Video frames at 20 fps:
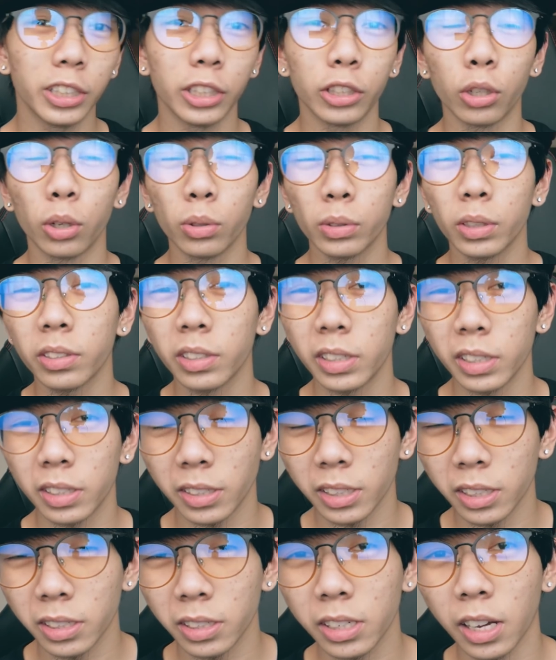the total
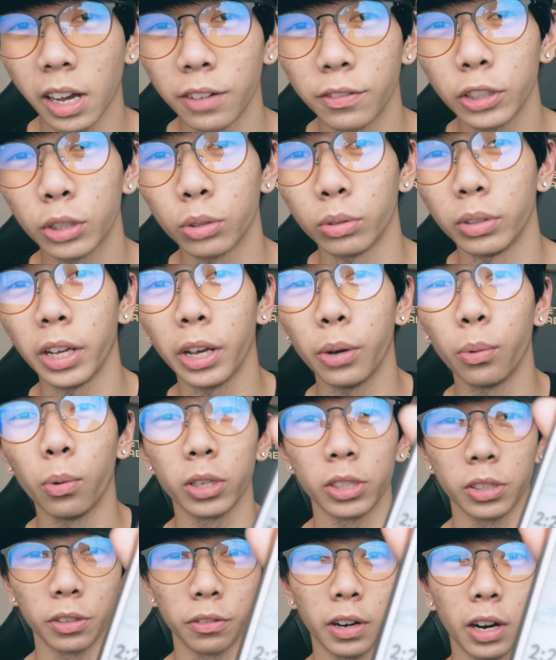distance covered today
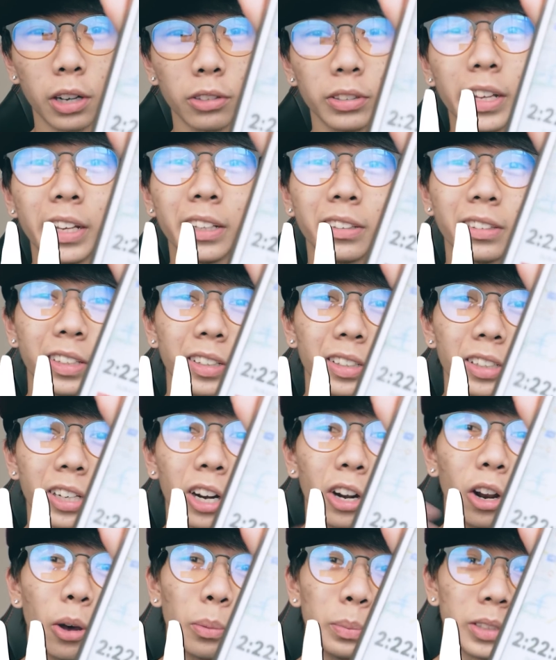was around 18
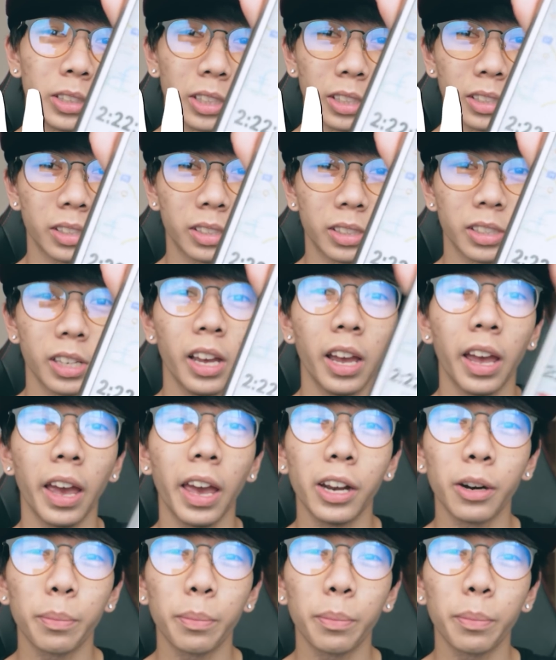kilometers and